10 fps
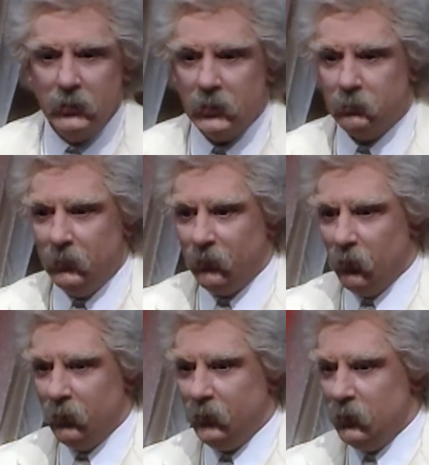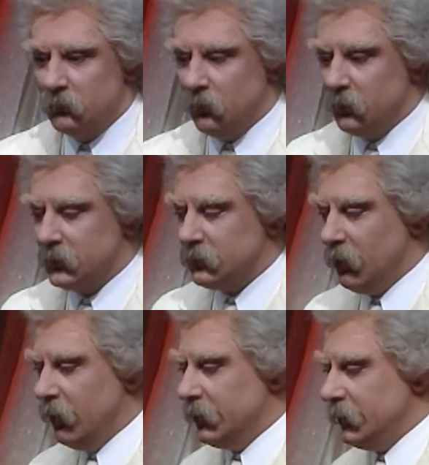Just before the funeral would
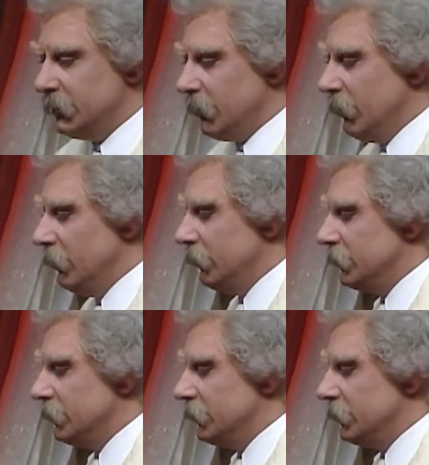start, he'd turn